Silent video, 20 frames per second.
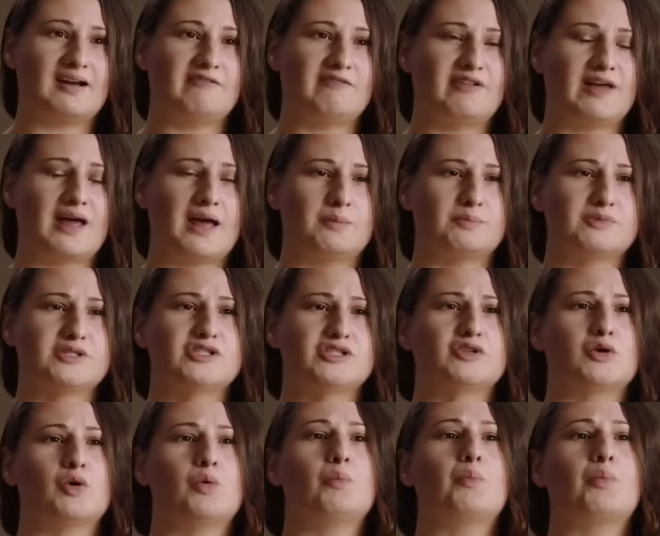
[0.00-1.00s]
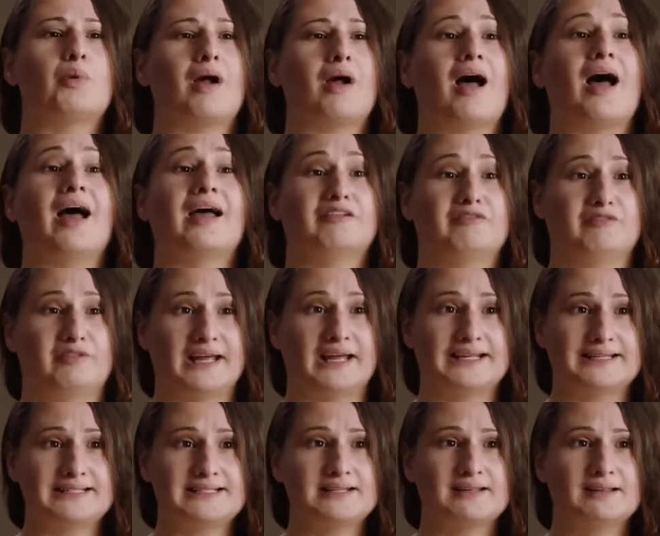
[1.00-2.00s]
I've kept so
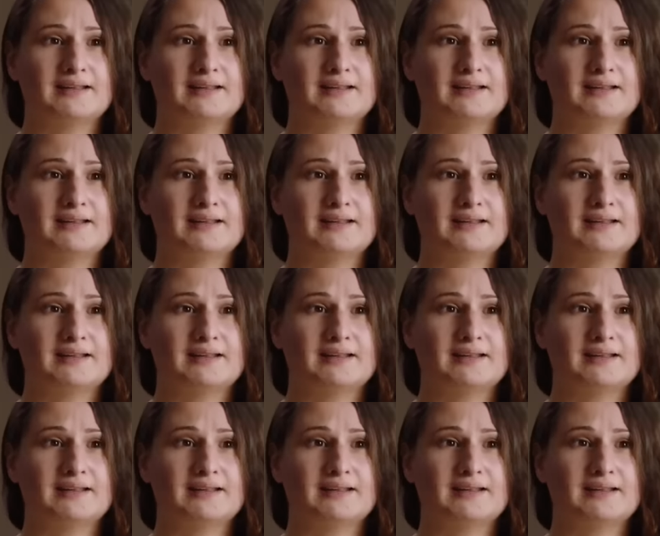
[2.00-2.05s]
private.